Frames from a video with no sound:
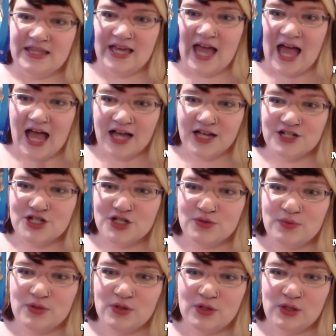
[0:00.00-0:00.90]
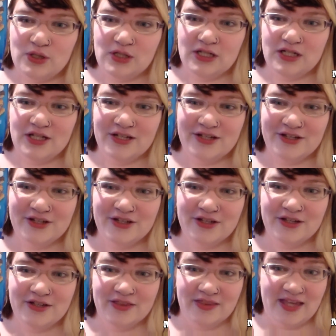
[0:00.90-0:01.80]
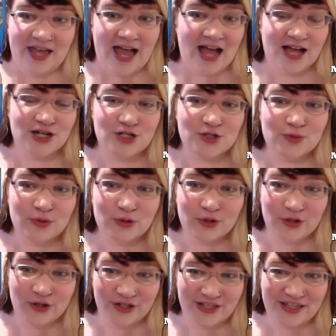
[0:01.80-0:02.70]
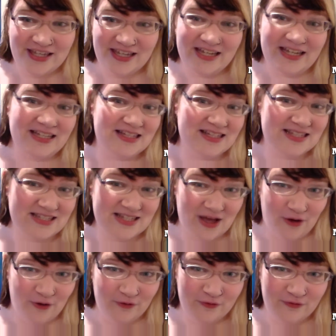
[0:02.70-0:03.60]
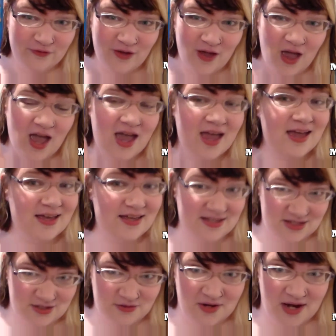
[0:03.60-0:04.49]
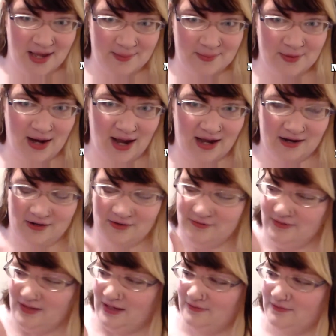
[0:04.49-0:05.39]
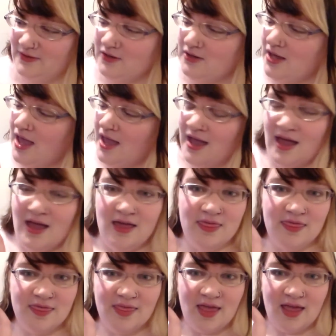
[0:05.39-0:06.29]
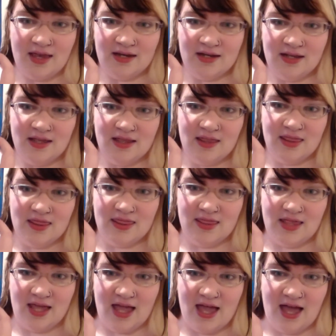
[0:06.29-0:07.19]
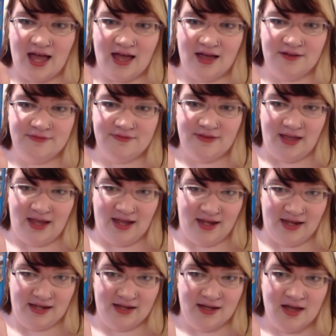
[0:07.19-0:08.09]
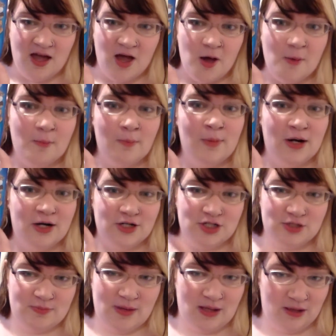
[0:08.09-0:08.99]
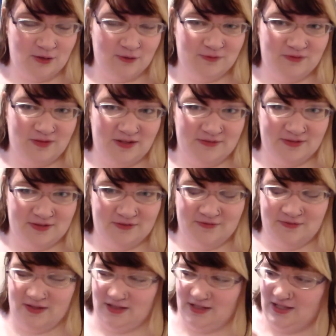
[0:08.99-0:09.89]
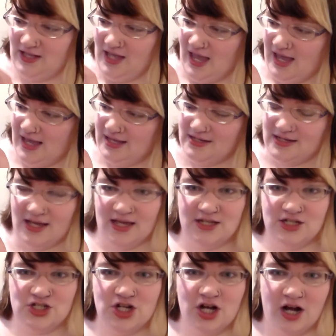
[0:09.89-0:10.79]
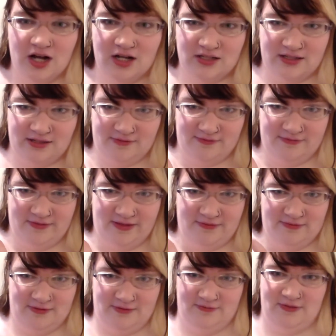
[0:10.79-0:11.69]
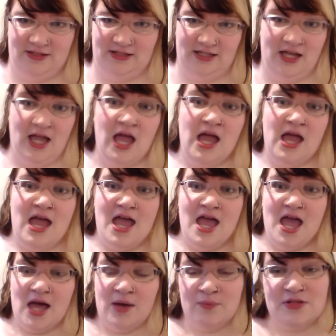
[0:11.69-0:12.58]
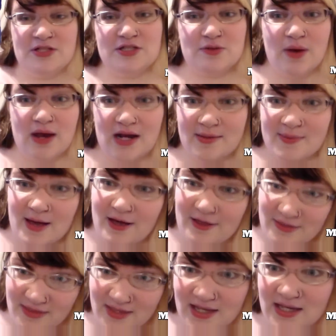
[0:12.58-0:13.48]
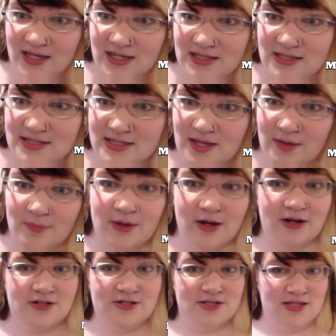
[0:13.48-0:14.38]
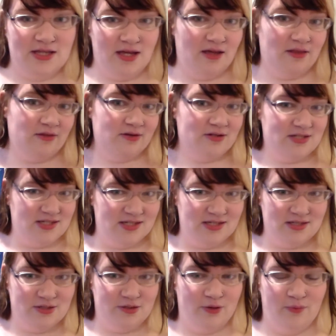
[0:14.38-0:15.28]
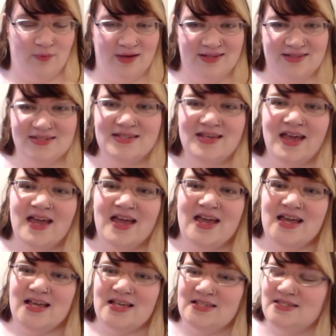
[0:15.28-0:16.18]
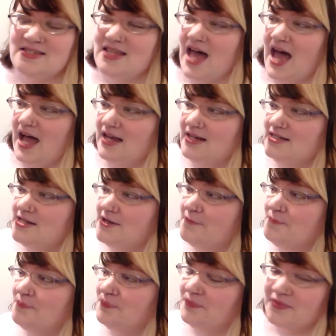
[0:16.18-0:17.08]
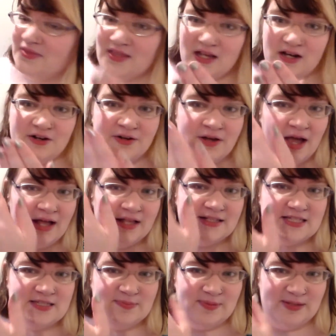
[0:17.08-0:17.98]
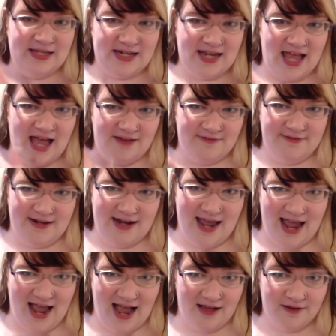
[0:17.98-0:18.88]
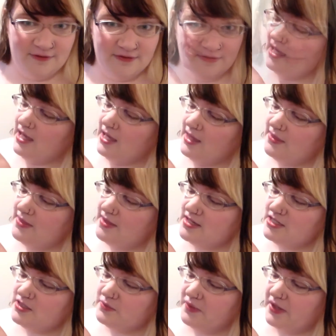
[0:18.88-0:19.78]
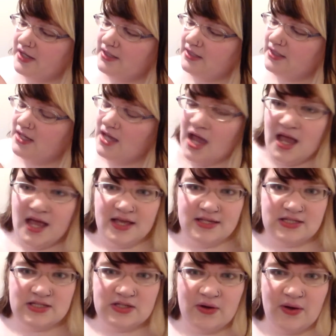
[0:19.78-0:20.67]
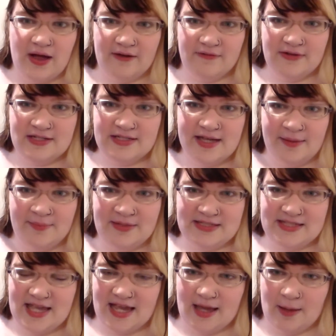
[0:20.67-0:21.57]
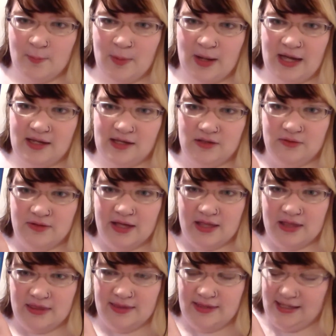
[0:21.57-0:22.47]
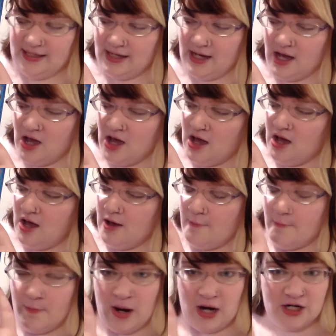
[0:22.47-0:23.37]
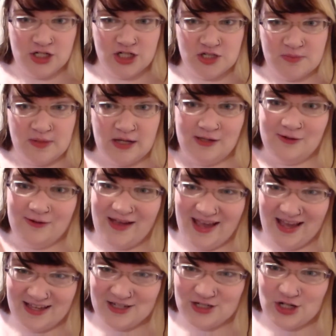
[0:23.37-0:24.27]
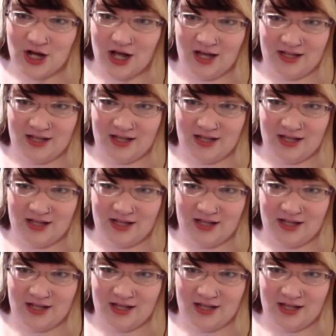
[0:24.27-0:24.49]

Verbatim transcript: The actual, the actual cookie itself is graham cracker flavored. Then they have a marshmallow flavored filling and a chocolate flavored filling. And what's great about these compared to the other seasonal ones is that they're not split half and half. This one is, so every time you take a bite, you get the marshmallow and